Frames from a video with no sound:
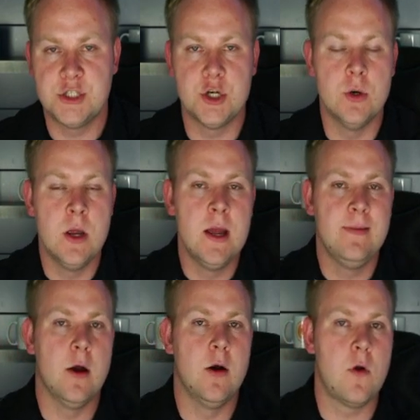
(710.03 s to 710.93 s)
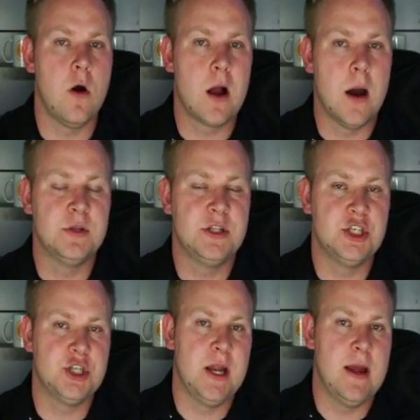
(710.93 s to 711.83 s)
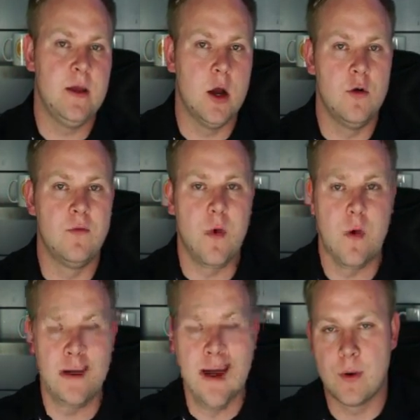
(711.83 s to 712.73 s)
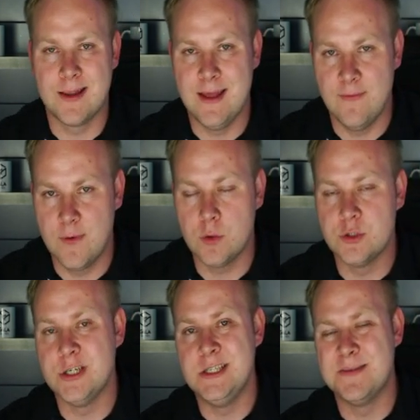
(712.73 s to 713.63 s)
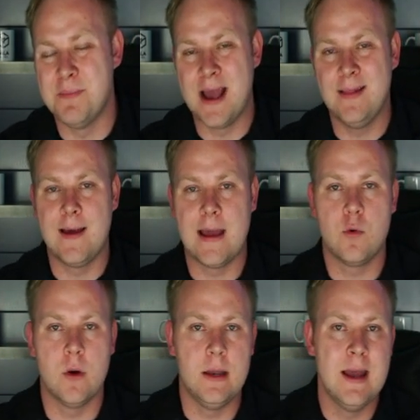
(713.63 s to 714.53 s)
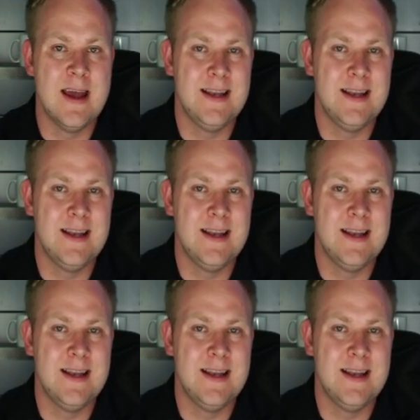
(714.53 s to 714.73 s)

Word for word: So the overall competition and the overall network difficulty to mine Litecoin